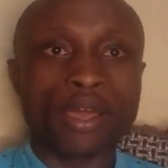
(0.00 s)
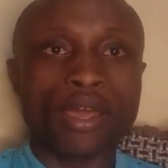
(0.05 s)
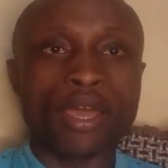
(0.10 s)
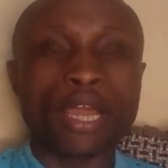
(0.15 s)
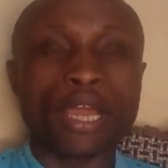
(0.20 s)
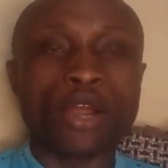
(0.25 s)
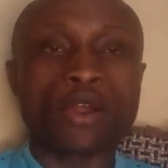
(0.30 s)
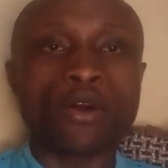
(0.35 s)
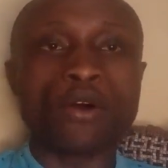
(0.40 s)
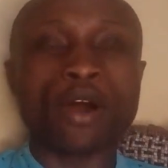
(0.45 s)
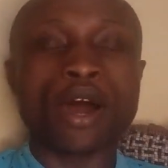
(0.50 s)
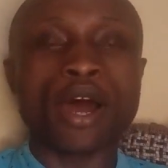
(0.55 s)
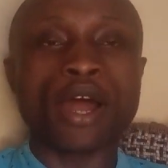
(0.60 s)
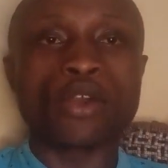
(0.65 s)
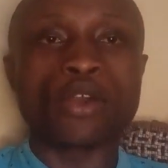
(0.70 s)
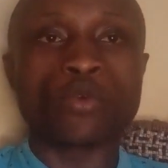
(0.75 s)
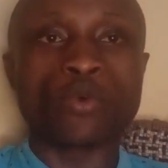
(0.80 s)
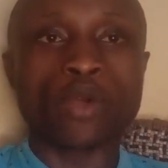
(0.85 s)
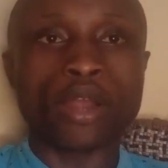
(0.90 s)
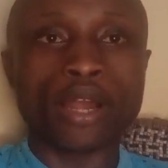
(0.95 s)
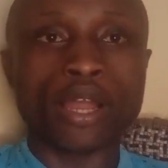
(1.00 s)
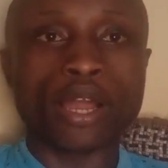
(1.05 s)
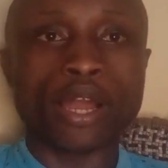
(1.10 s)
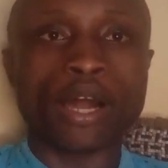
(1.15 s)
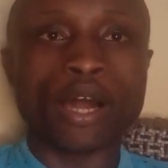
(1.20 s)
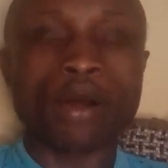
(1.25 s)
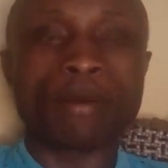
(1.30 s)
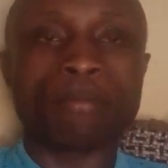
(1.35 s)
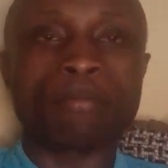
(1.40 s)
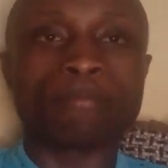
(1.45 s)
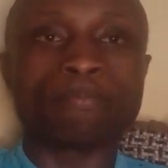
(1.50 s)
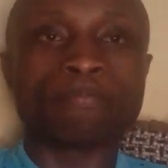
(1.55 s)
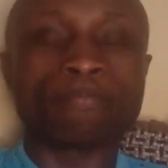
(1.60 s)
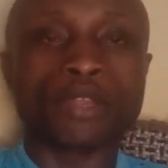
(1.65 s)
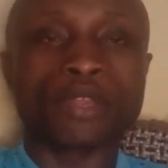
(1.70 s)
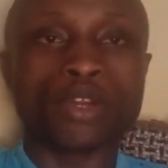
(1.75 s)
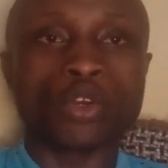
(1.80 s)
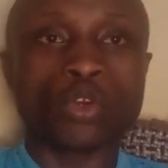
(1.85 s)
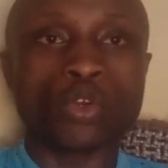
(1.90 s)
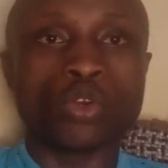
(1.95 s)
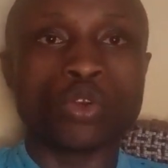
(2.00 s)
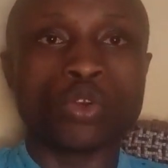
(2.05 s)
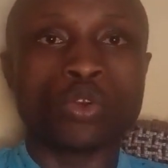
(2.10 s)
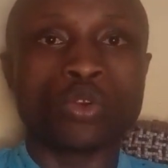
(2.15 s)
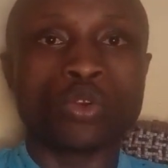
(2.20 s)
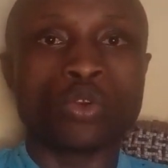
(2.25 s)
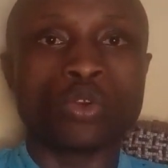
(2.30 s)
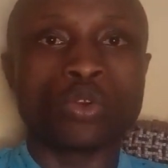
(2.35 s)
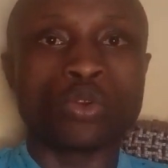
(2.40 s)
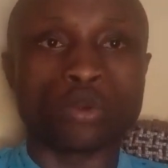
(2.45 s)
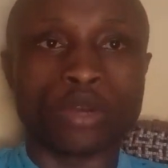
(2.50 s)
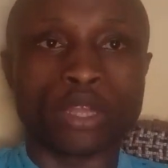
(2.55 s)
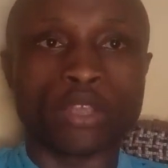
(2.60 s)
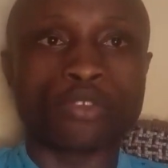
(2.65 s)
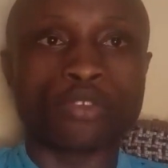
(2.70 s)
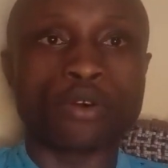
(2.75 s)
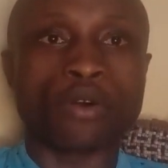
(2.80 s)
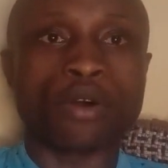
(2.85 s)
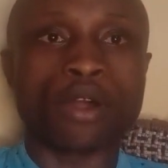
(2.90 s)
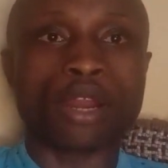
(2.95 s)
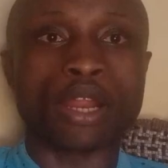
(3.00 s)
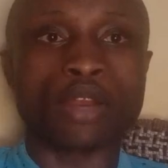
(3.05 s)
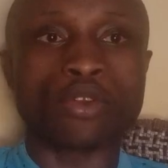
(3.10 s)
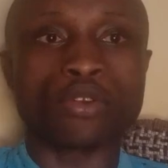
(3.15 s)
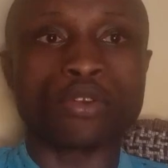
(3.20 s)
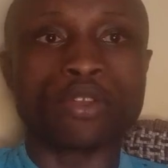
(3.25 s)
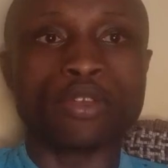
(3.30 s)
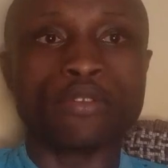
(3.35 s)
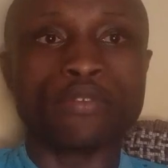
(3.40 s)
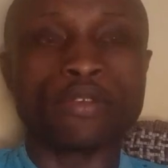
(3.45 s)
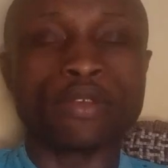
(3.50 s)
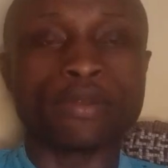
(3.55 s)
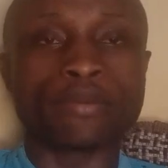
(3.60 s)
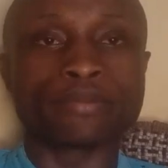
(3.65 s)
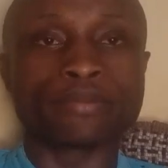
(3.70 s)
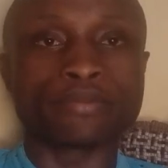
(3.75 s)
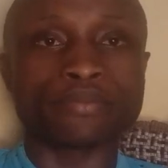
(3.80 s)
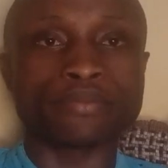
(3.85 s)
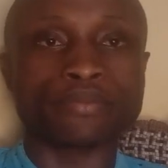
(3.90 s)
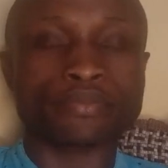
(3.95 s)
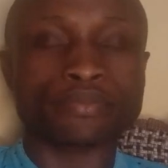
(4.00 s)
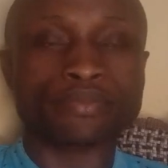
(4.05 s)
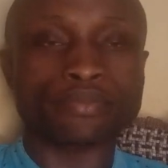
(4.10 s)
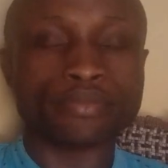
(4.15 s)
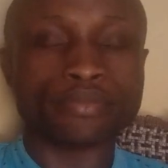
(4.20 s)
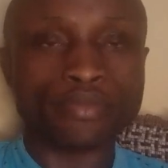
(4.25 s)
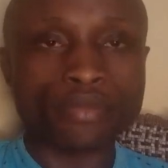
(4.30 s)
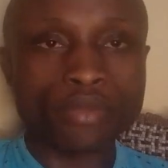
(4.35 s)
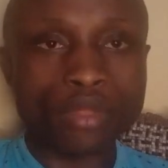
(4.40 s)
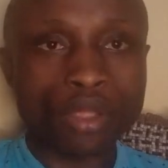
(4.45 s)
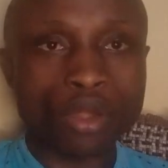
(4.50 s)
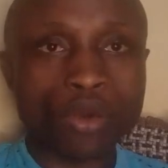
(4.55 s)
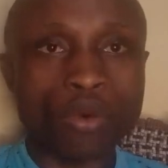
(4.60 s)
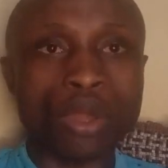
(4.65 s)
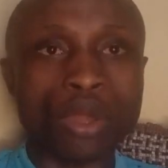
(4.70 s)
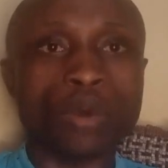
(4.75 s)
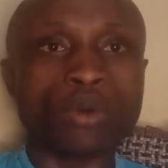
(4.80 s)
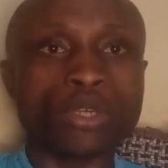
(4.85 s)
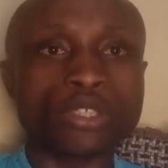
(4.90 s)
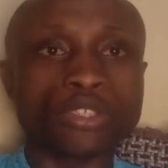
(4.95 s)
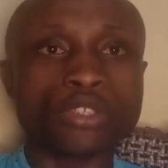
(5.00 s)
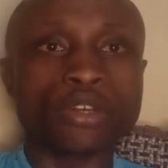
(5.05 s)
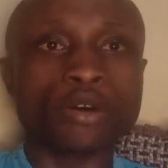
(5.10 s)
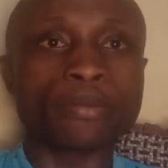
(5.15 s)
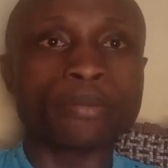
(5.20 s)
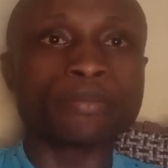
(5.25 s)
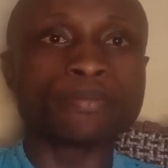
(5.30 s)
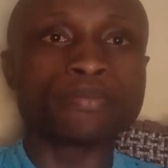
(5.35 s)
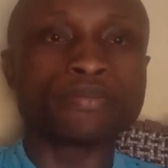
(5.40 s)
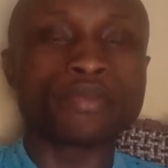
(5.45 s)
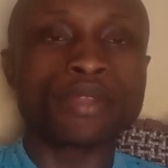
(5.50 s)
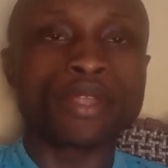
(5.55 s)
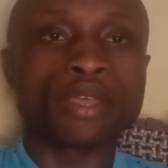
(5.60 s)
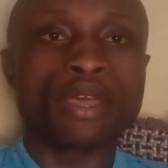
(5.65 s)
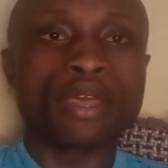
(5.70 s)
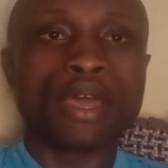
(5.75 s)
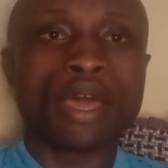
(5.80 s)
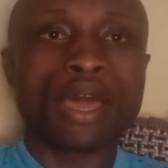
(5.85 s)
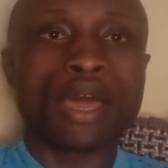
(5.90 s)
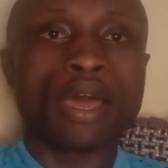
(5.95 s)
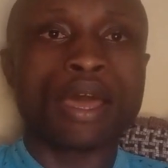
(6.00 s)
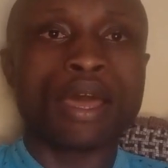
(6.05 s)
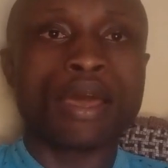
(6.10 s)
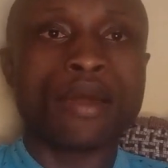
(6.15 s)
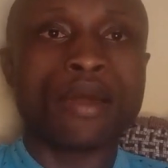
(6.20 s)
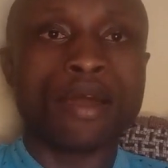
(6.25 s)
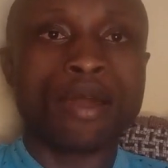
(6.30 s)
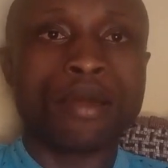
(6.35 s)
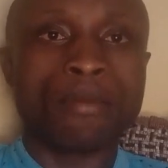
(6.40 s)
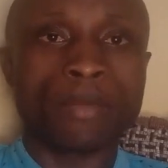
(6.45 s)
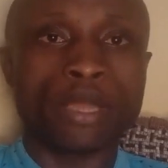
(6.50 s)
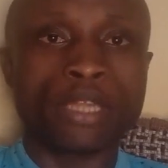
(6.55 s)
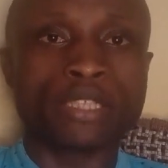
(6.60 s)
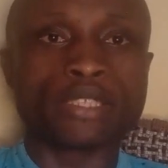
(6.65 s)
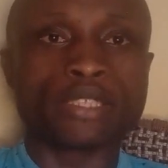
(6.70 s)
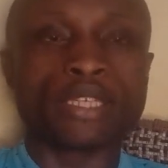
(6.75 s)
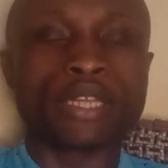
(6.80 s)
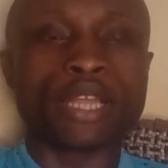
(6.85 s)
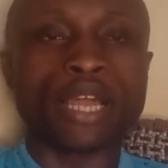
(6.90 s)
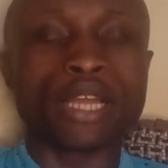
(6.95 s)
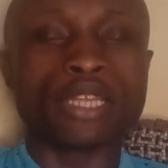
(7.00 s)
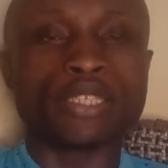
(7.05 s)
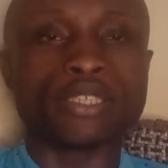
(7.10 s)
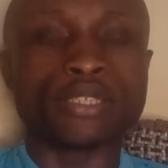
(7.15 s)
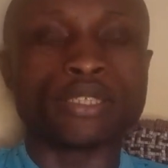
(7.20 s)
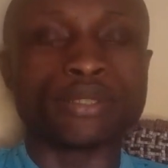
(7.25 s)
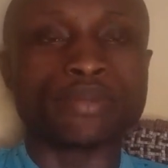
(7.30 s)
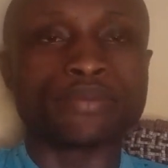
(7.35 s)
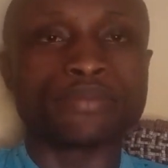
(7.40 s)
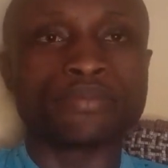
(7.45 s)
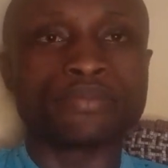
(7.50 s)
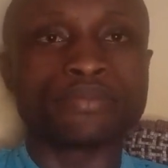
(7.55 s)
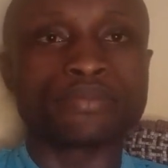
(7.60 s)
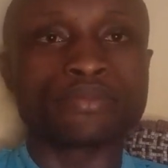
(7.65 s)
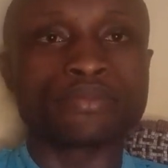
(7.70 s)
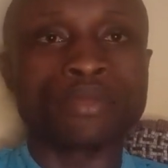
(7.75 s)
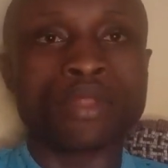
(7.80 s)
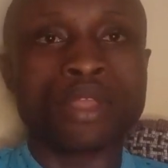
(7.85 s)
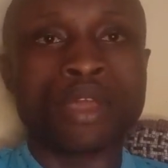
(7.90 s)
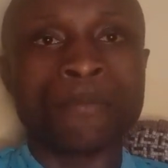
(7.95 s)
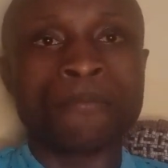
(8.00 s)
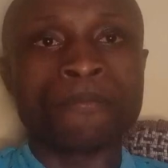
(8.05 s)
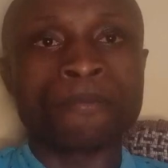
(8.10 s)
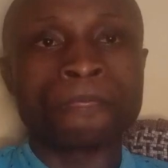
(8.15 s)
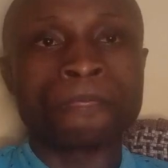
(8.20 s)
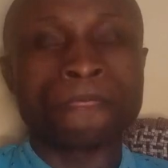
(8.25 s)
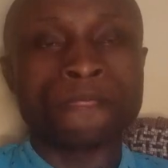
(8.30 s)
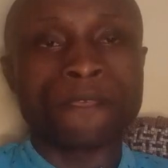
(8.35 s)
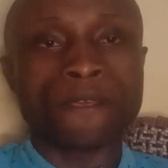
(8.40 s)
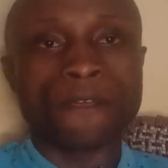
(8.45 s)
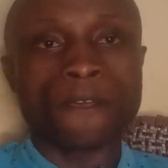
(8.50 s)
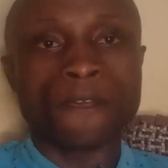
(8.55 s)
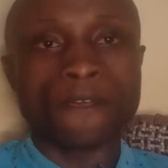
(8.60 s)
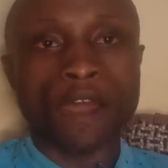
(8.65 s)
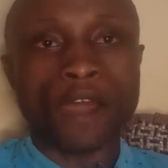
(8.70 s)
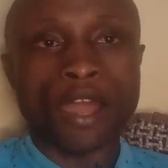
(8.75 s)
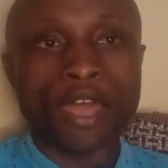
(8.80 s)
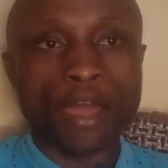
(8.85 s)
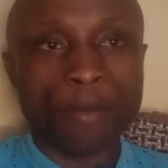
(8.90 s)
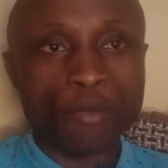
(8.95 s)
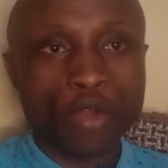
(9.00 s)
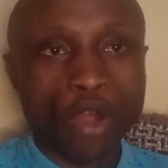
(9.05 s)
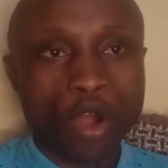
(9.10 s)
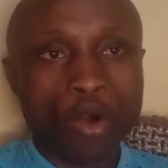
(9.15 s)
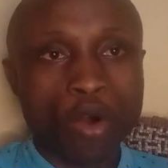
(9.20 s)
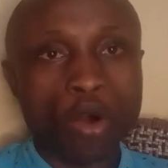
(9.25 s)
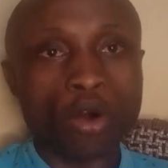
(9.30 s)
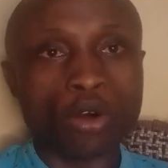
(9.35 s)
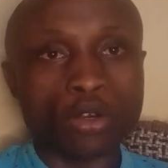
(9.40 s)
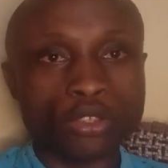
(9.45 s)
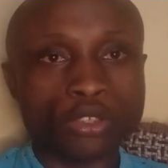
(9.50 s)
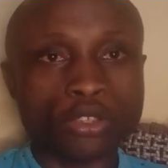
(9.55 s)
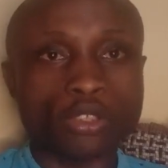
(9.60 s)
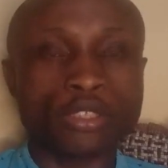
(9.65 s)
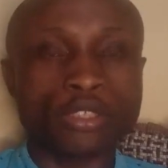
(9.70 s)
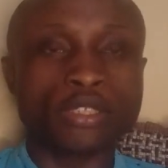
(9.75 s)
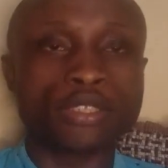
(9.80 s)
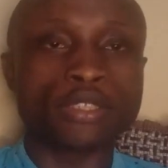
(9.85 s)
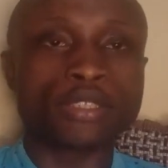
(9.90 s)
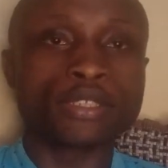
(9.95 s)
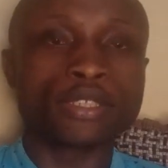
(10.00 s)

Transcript: Hello and welcome to the Socrato TV, where wisdom meets reality. Uh, I am your host,